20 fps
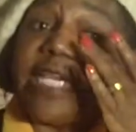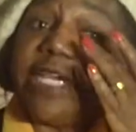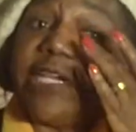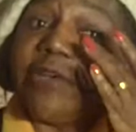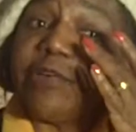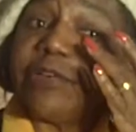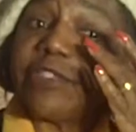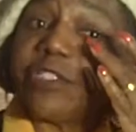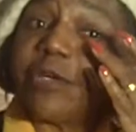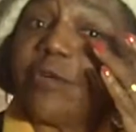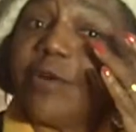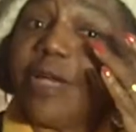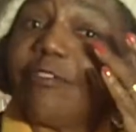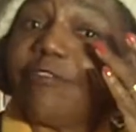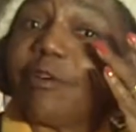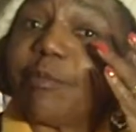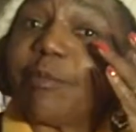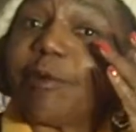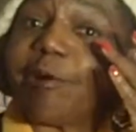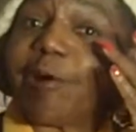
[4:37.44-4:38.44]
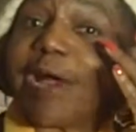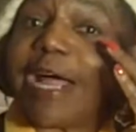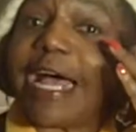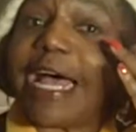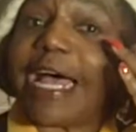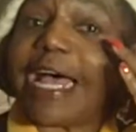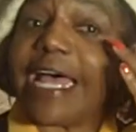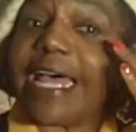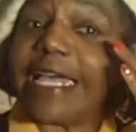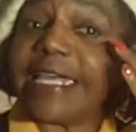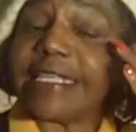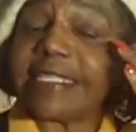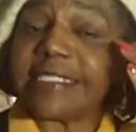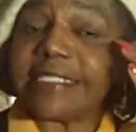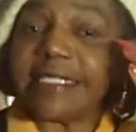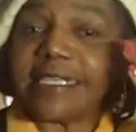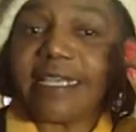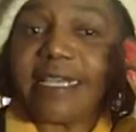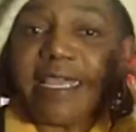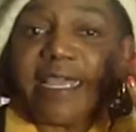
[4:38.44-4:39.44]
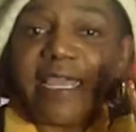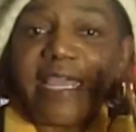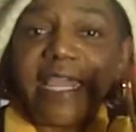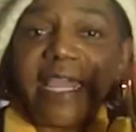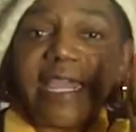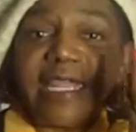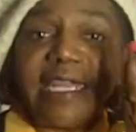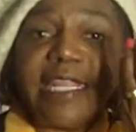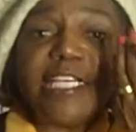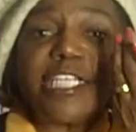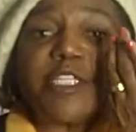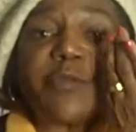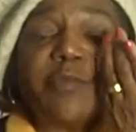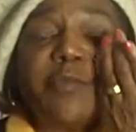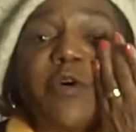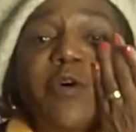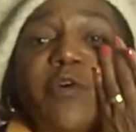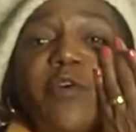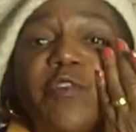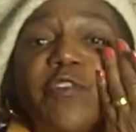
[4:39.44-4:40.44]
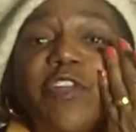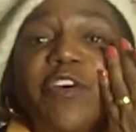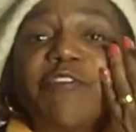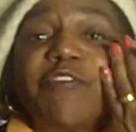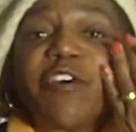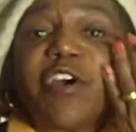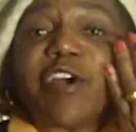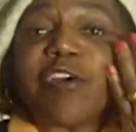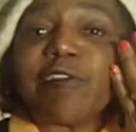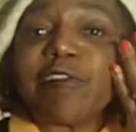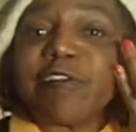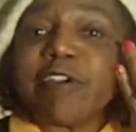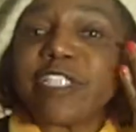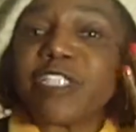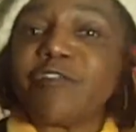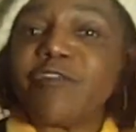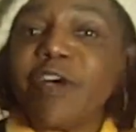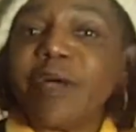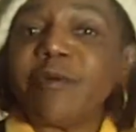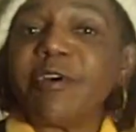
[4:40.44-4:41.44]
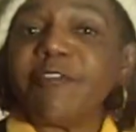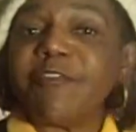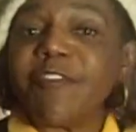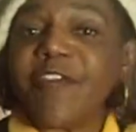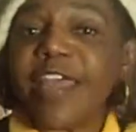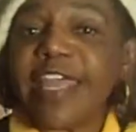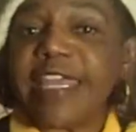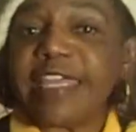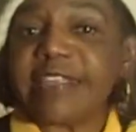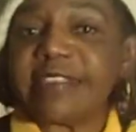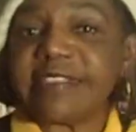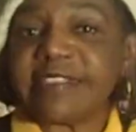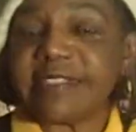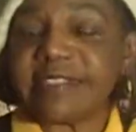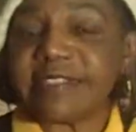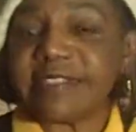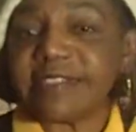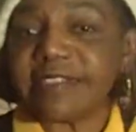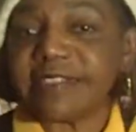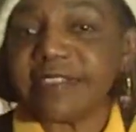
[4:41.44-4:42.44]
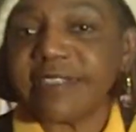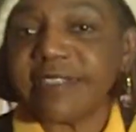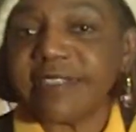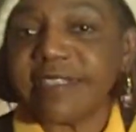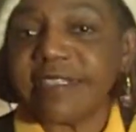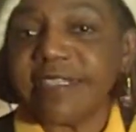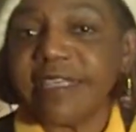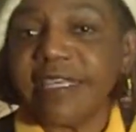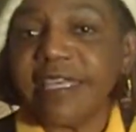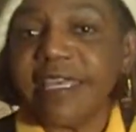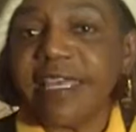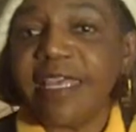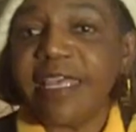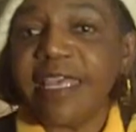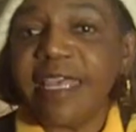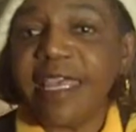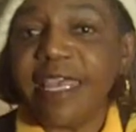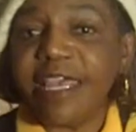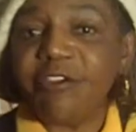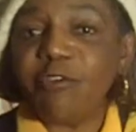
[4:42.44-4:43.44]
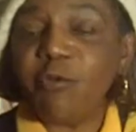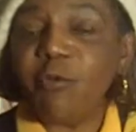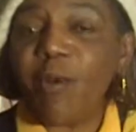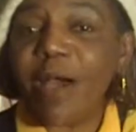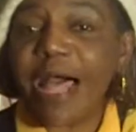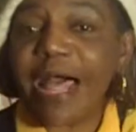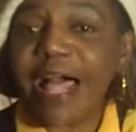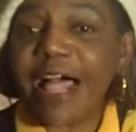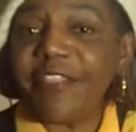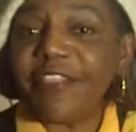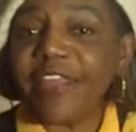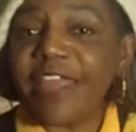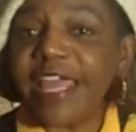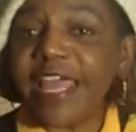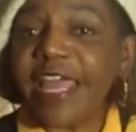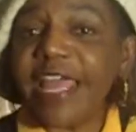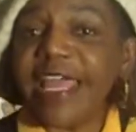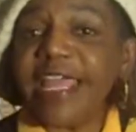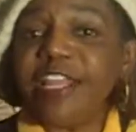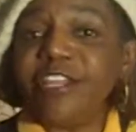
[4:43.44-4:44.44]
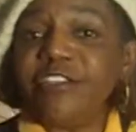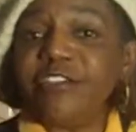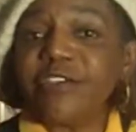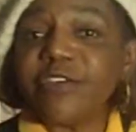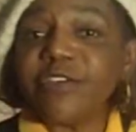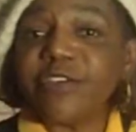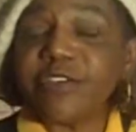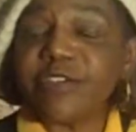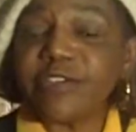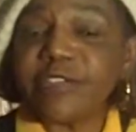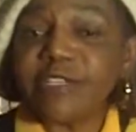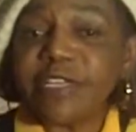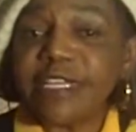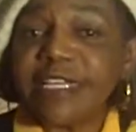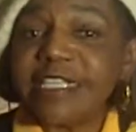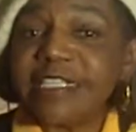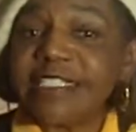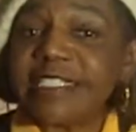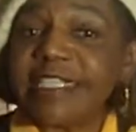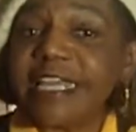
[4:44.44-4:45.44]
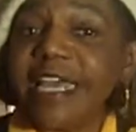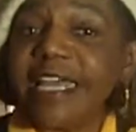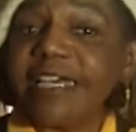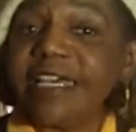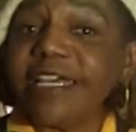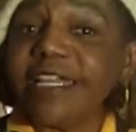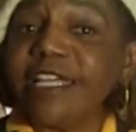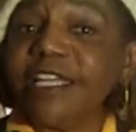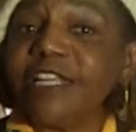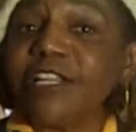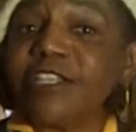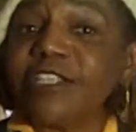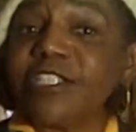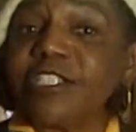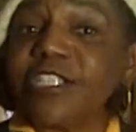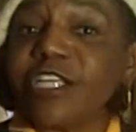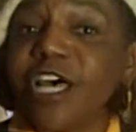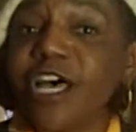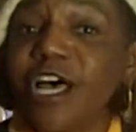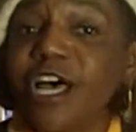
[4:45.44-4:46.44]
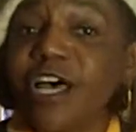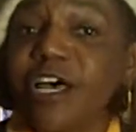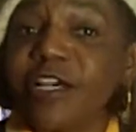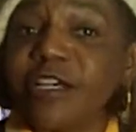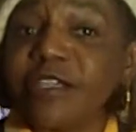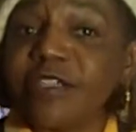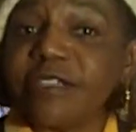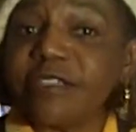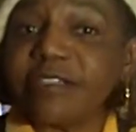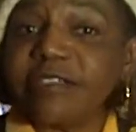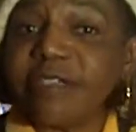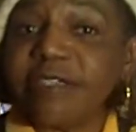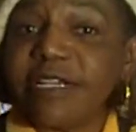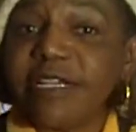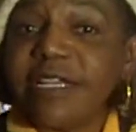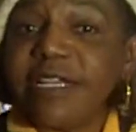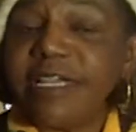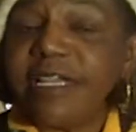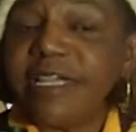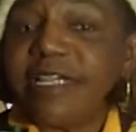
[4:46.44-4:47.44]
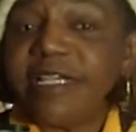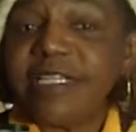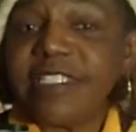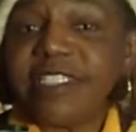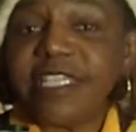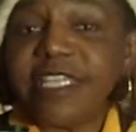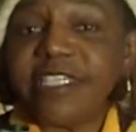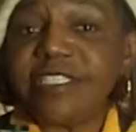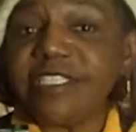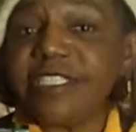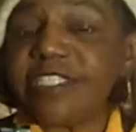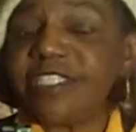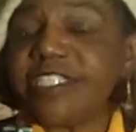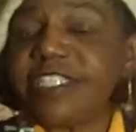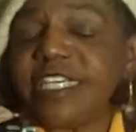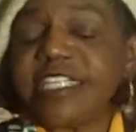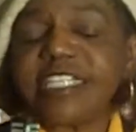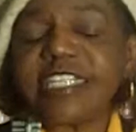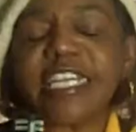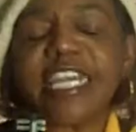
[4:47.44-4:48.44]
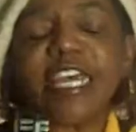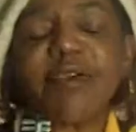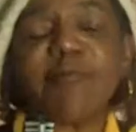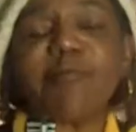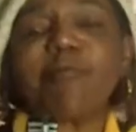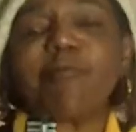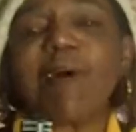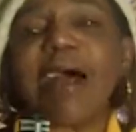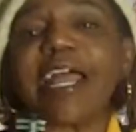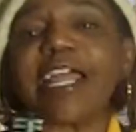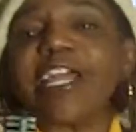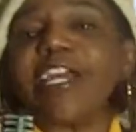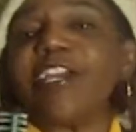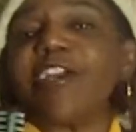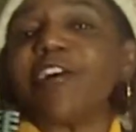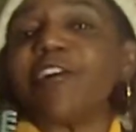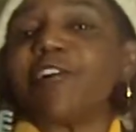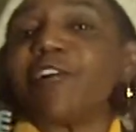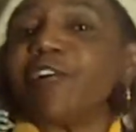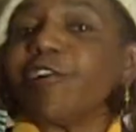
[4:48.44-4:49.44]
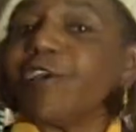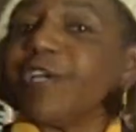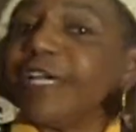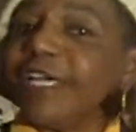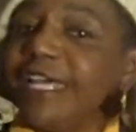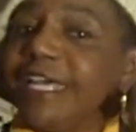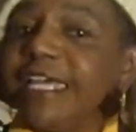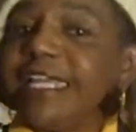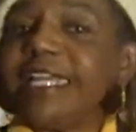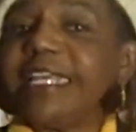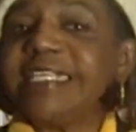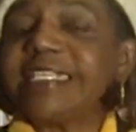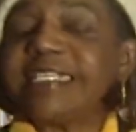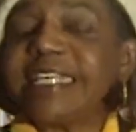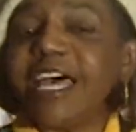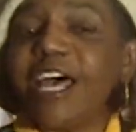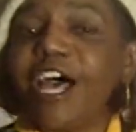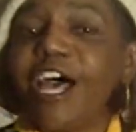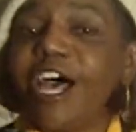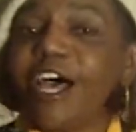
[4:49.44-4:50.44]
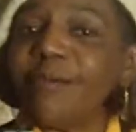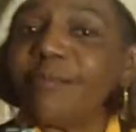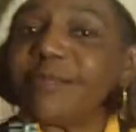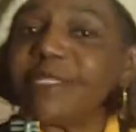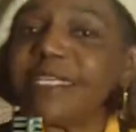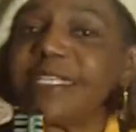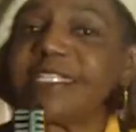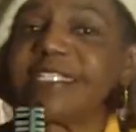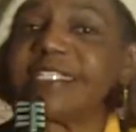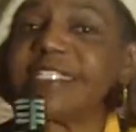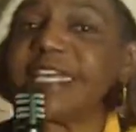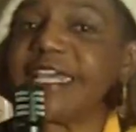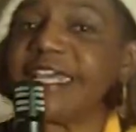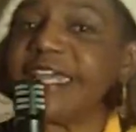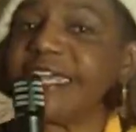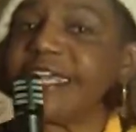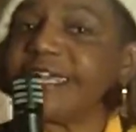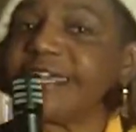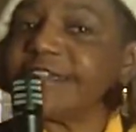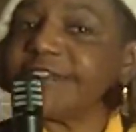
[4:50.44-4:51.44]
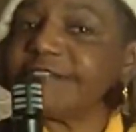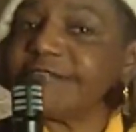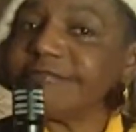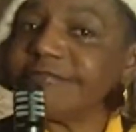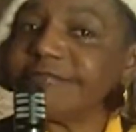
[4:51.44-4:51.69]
tears away from her eyes, and he smoothed the furrows from her face. And while the angels sang a little song, Jesus just kept rocking her in his arms and saying,